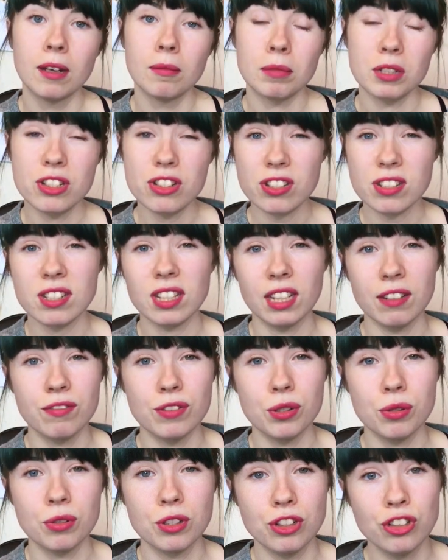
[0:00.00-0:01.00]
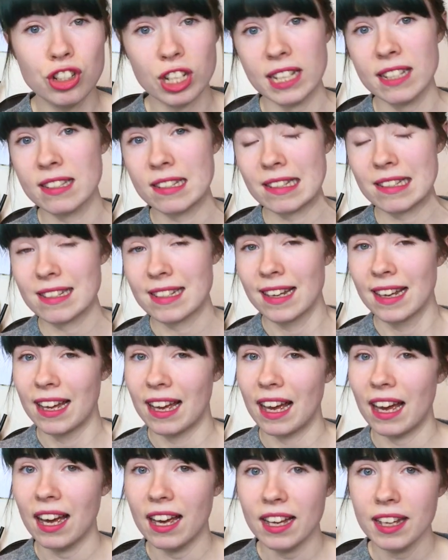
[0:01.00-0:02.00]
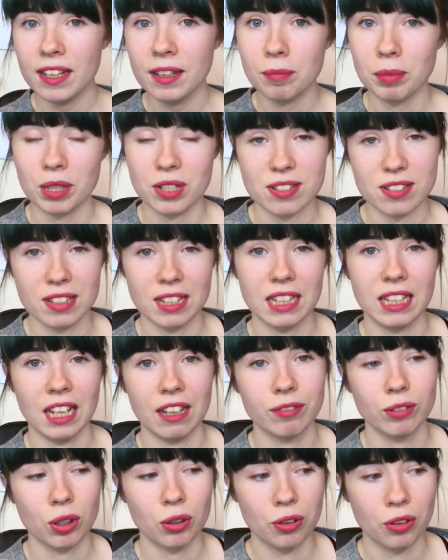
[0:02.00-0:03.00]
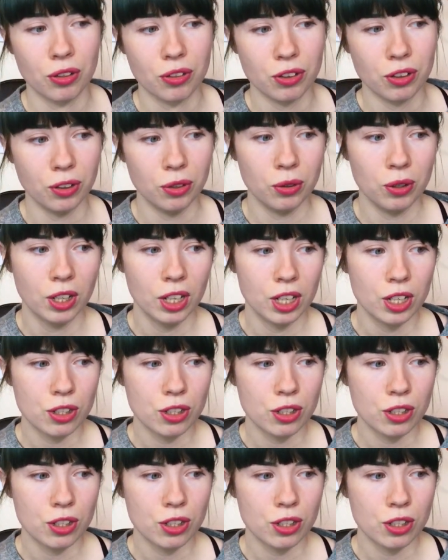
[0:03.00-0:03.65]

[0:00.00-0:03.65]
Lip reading: But just to give you the gist, I personally have gone through